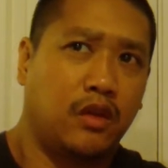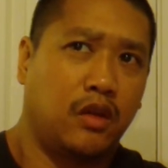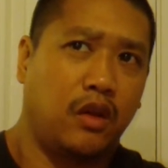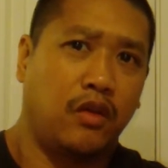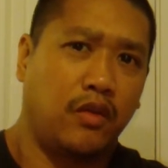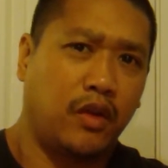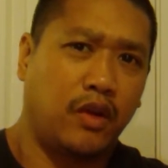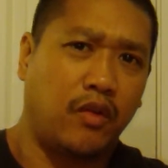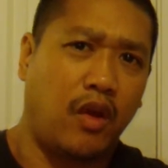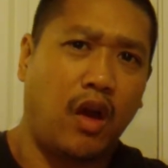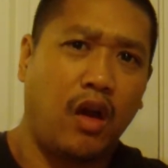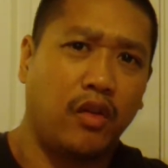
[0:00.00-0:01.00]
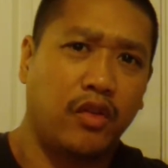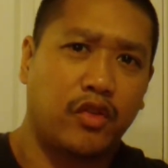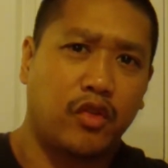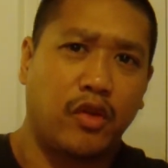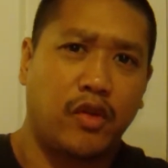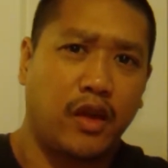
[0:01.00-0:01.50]
all the
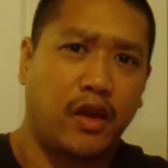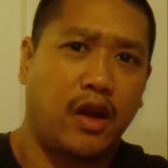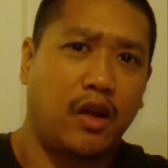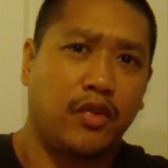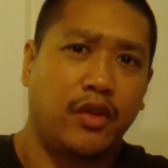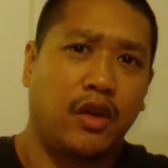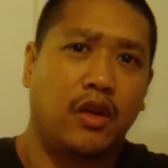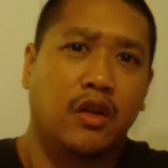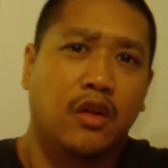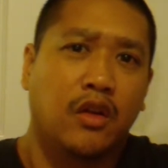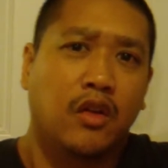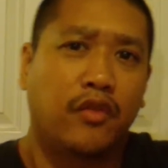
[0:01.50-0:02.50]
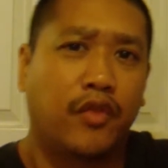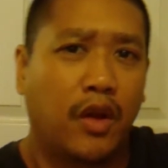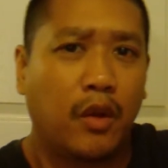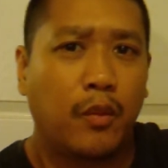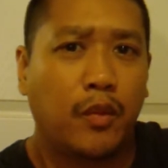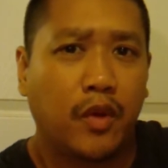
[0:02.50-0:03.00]
stories that are out there
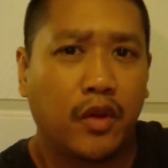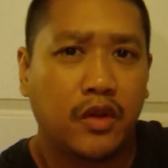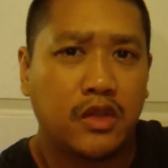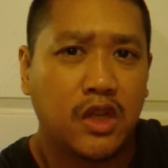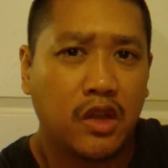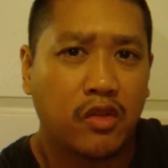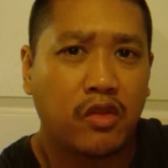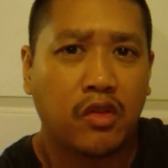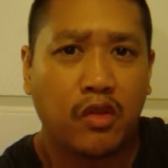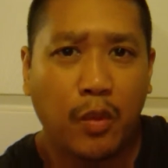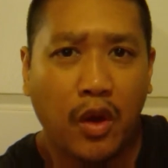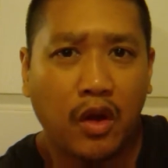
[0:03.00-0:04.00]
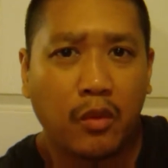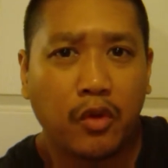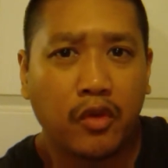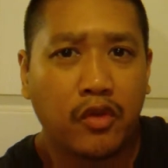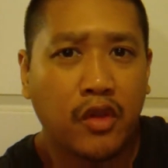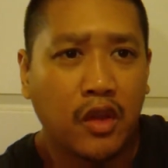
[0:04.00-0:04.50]
from Jesus'
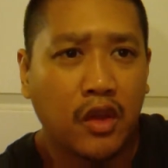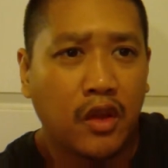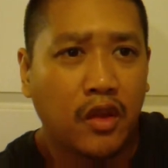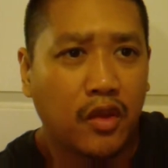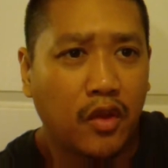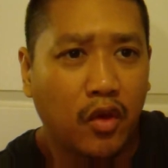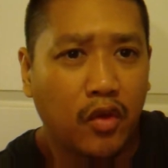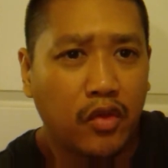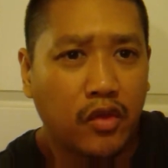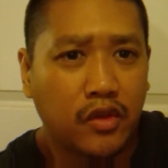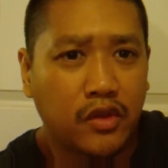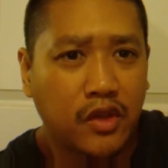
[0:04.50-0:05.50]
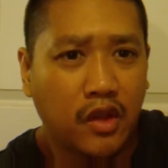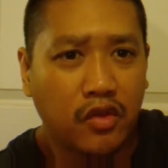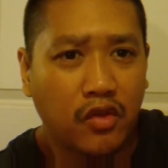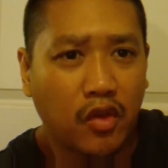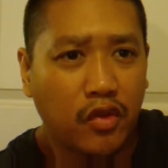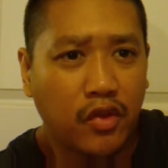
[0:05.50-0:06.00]
parables. Those
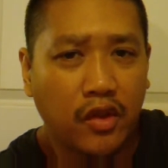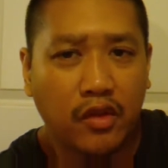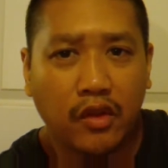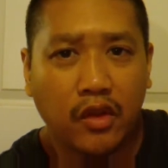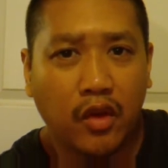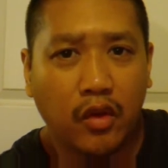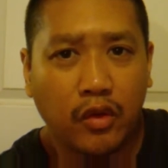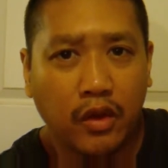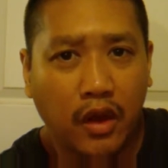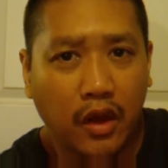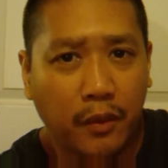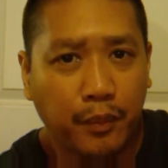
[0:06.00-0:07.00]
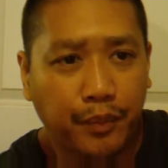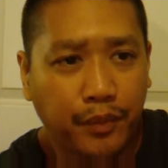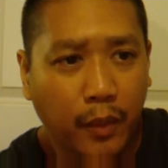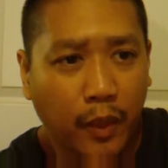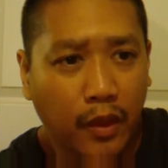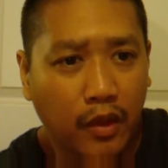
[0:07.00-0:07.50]
things alone,
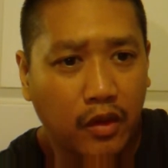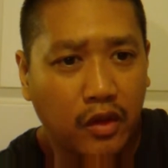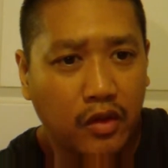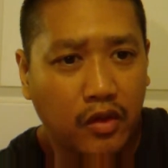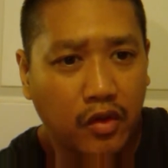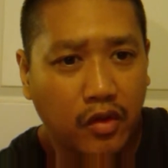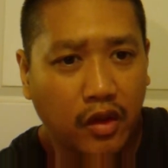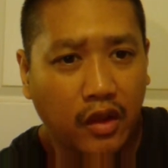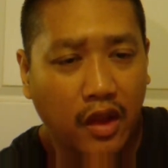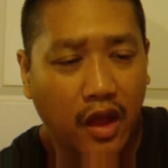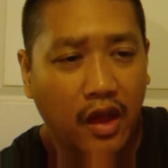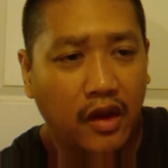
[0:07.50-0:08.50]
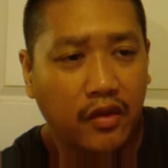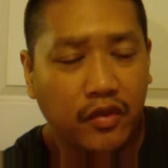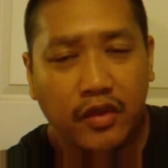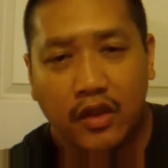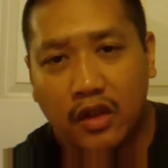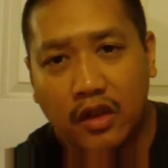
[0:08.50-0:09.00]
there's a lot
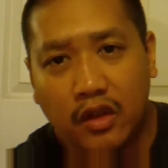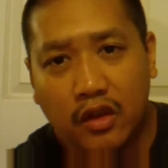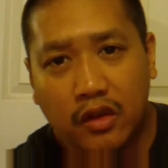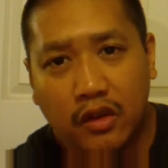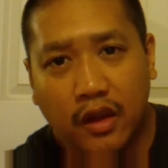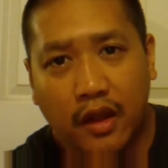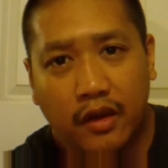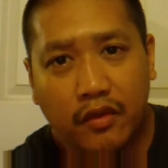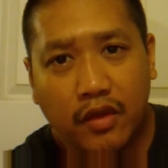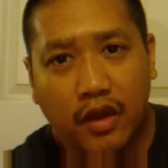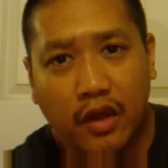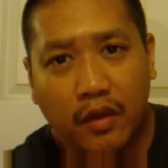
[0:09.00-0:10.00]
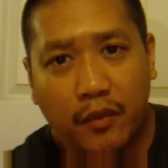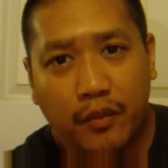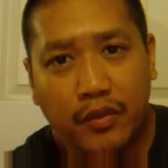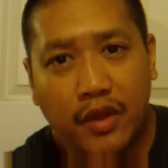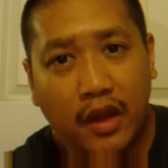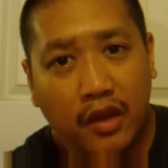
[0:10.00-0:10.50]
of
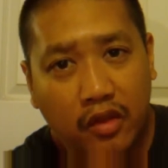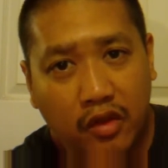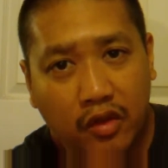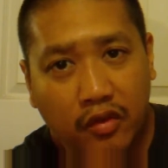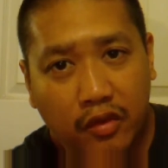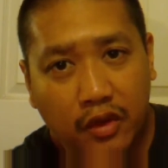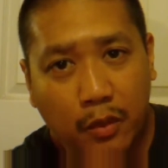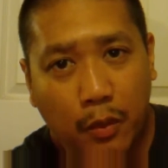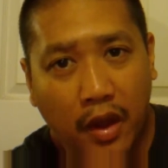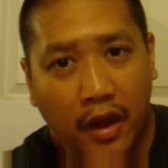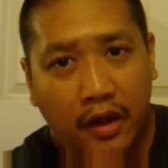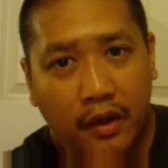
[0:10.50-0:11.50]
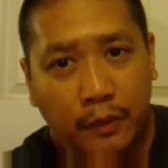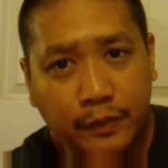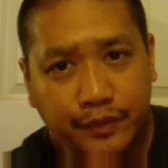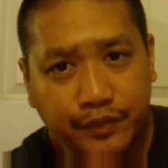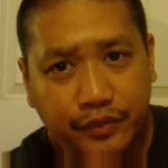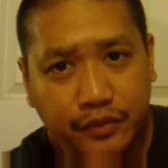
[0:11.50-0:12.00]
nuggets to mine
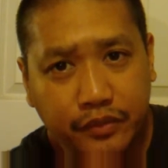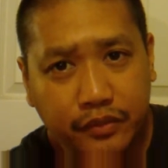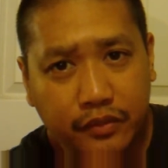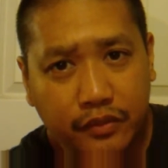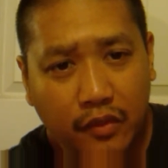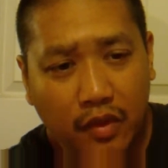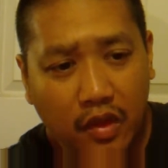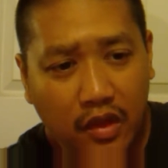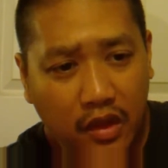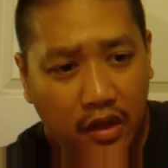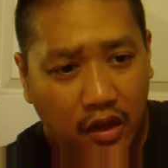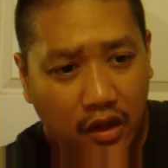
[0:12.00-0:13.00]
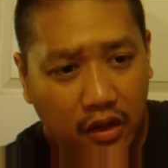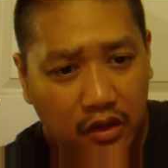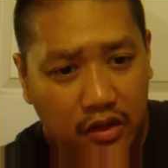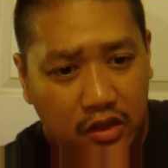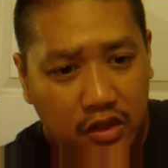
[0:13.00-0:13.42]
the